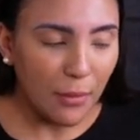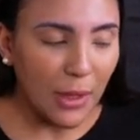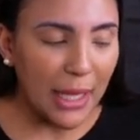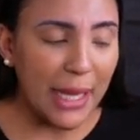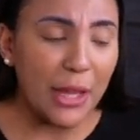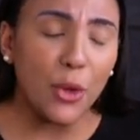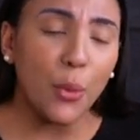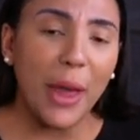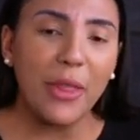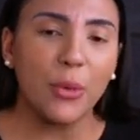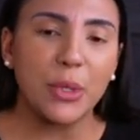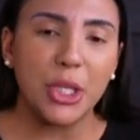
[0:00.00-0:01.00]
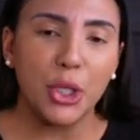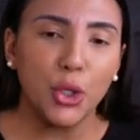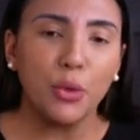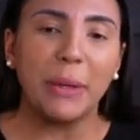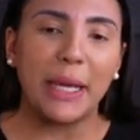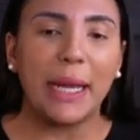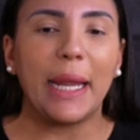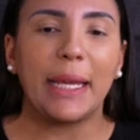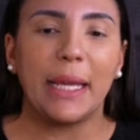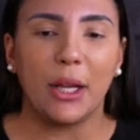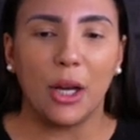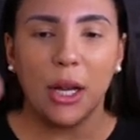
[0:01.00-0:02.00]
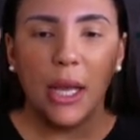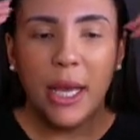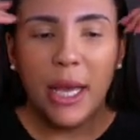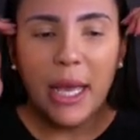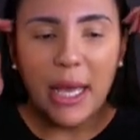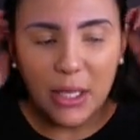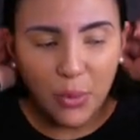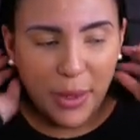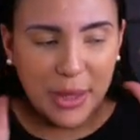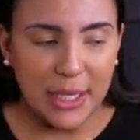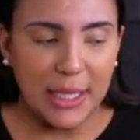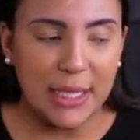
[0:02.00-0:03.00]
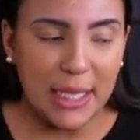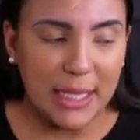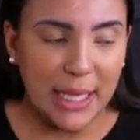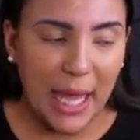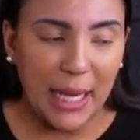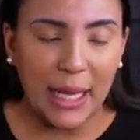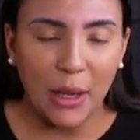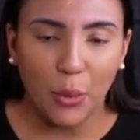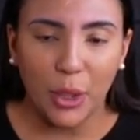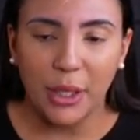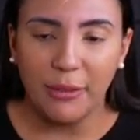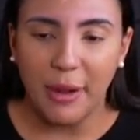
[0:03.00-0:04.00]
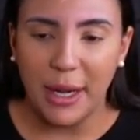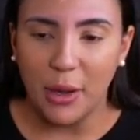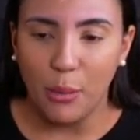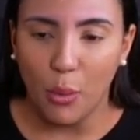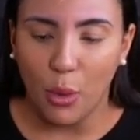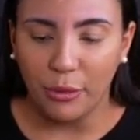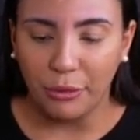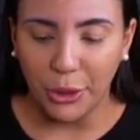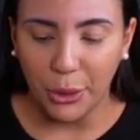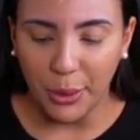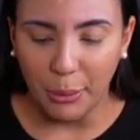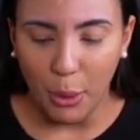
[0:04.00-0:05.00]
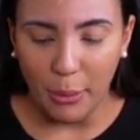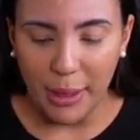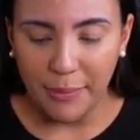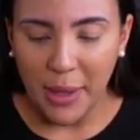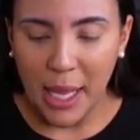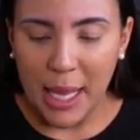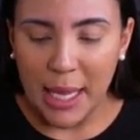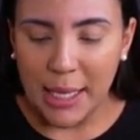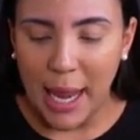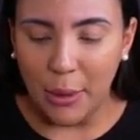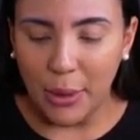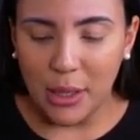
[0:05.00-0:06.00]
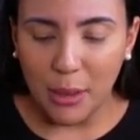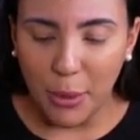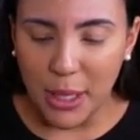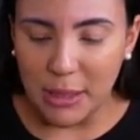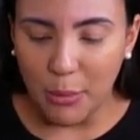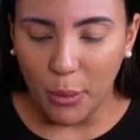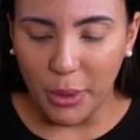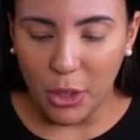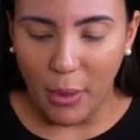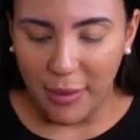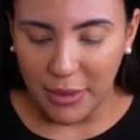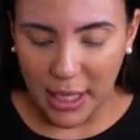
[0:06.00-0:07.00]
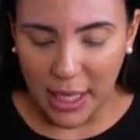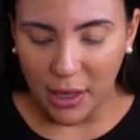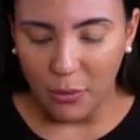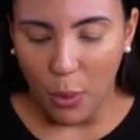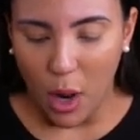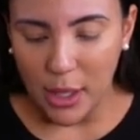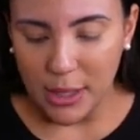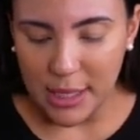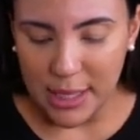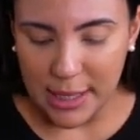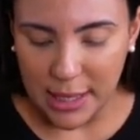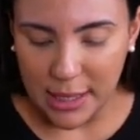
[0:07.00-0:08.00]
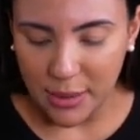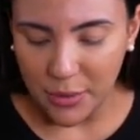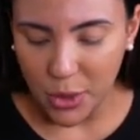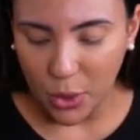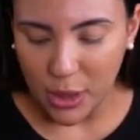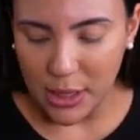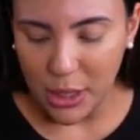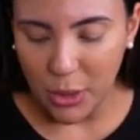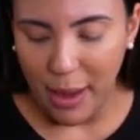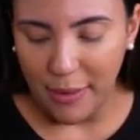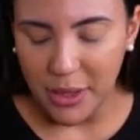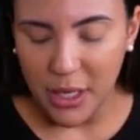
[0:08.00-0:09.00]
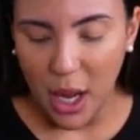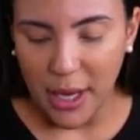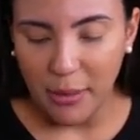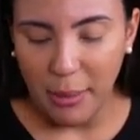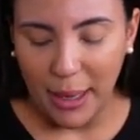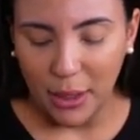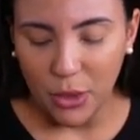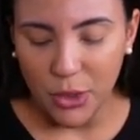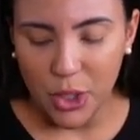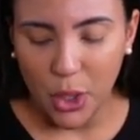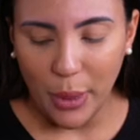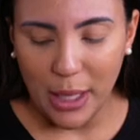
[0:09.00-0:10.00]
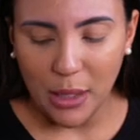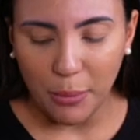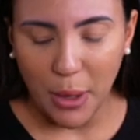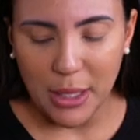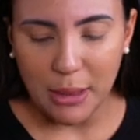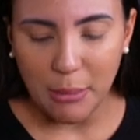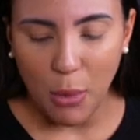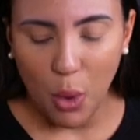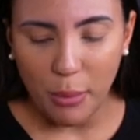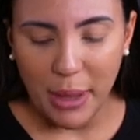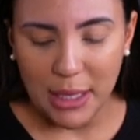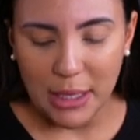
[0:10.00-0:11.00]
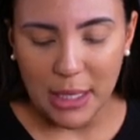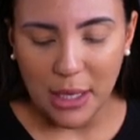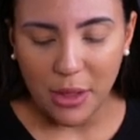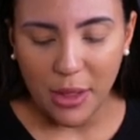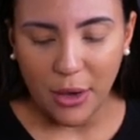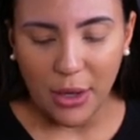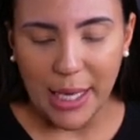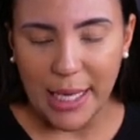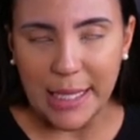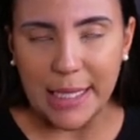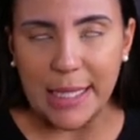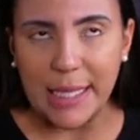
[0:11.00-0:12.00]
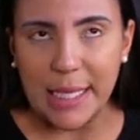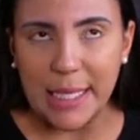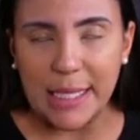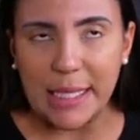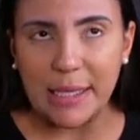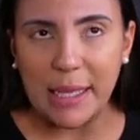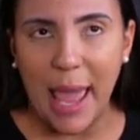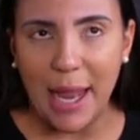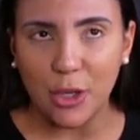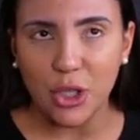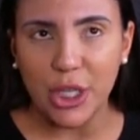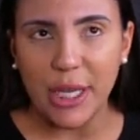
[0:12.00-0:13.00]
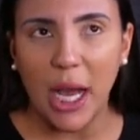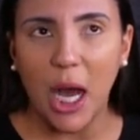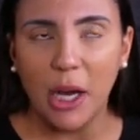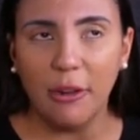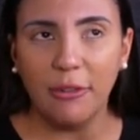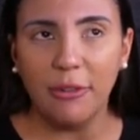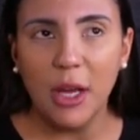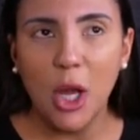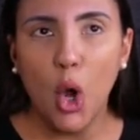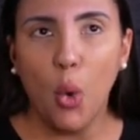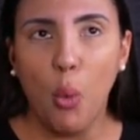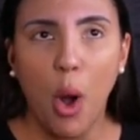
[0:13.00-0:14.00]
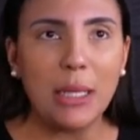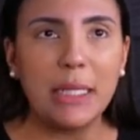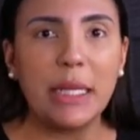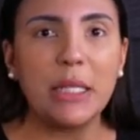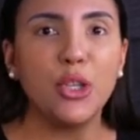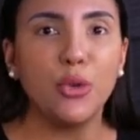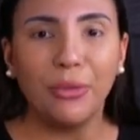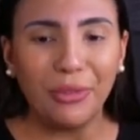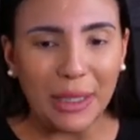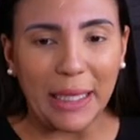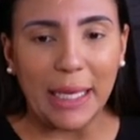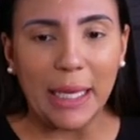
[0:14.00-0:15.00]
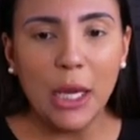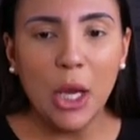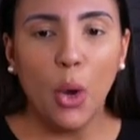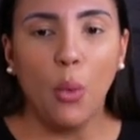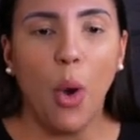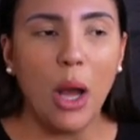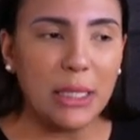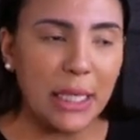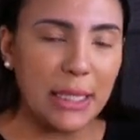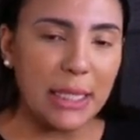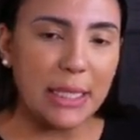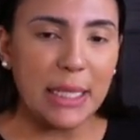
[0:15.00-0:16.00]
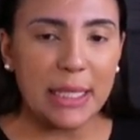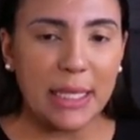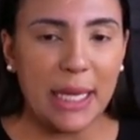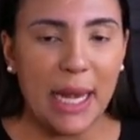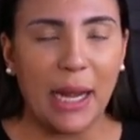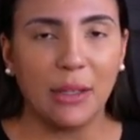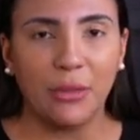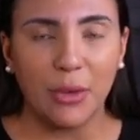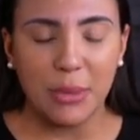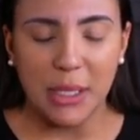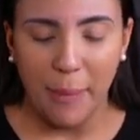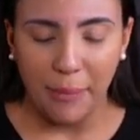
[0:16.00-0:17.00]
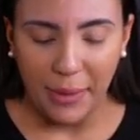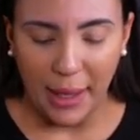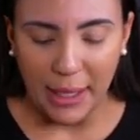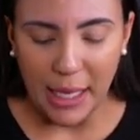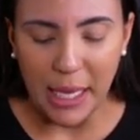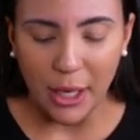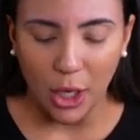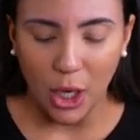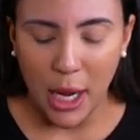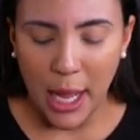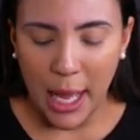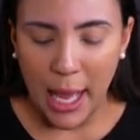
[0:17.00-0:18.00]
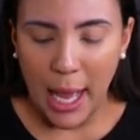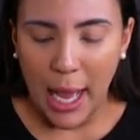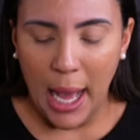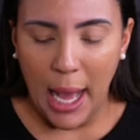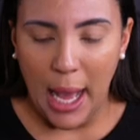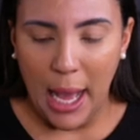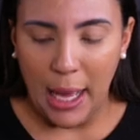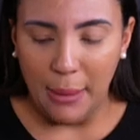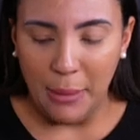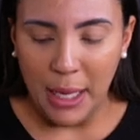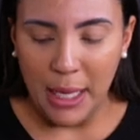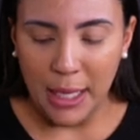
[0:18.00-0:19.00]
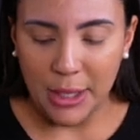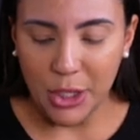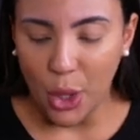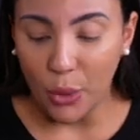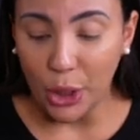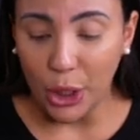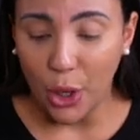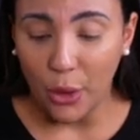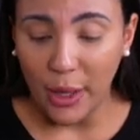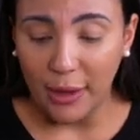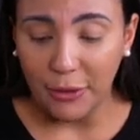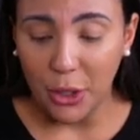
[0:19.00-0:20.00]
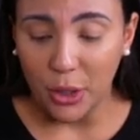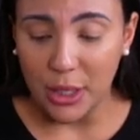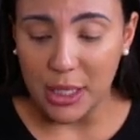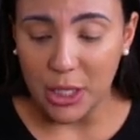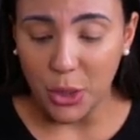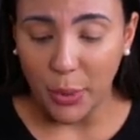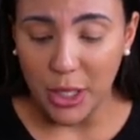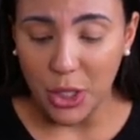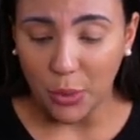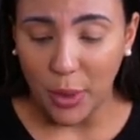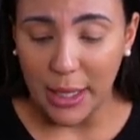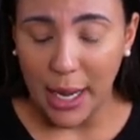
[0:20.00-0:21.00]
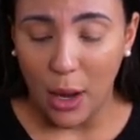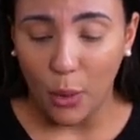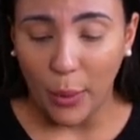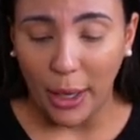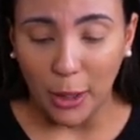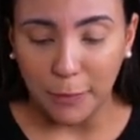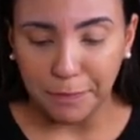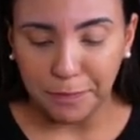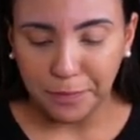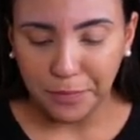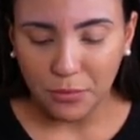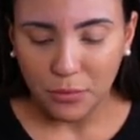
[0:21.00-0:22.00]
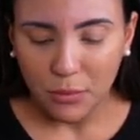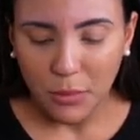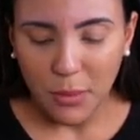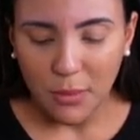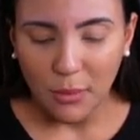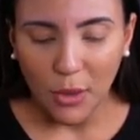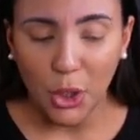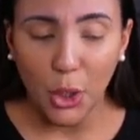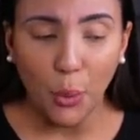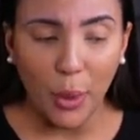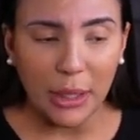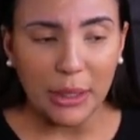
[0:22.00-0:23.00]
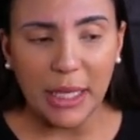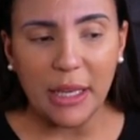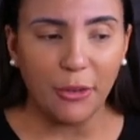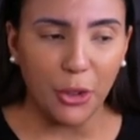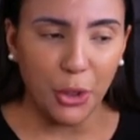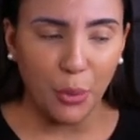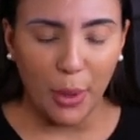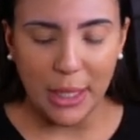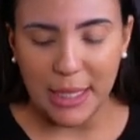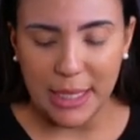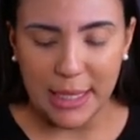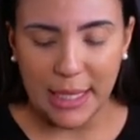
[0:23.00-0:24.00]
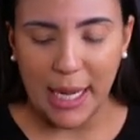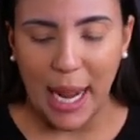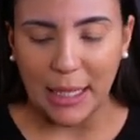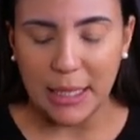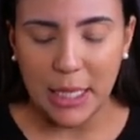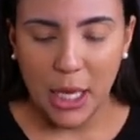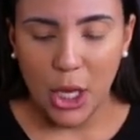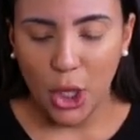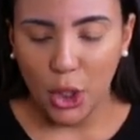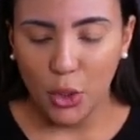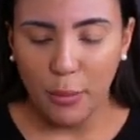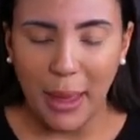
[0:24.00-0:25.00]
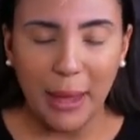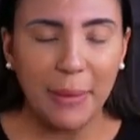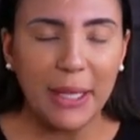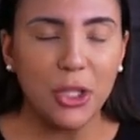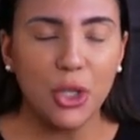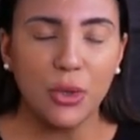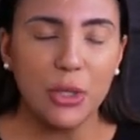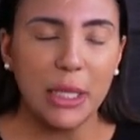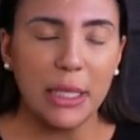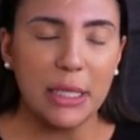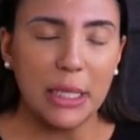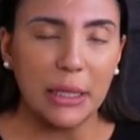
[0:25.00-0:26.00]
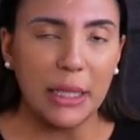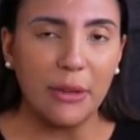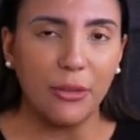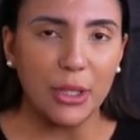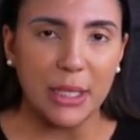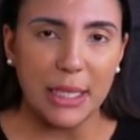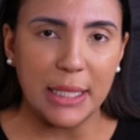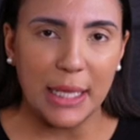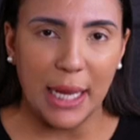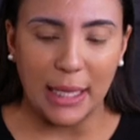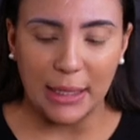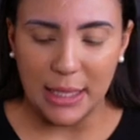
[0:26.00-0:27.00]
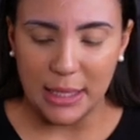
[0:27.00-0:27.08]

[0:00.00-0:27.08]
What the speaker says: Either way, there was a new beginning here is what this is indicating, and we're going to find out more for you in a moment. Now, in the present moment, you have the King of Wands, the Six of Swords, and you have the Nine of Pentacles. So in the present moment, there is this energy of wanting to flee, wanting to disconnect from something here. So, you know, if you're in a situation right now where you want to leave or you want to disconnect, you may be choosing to leave or disconnect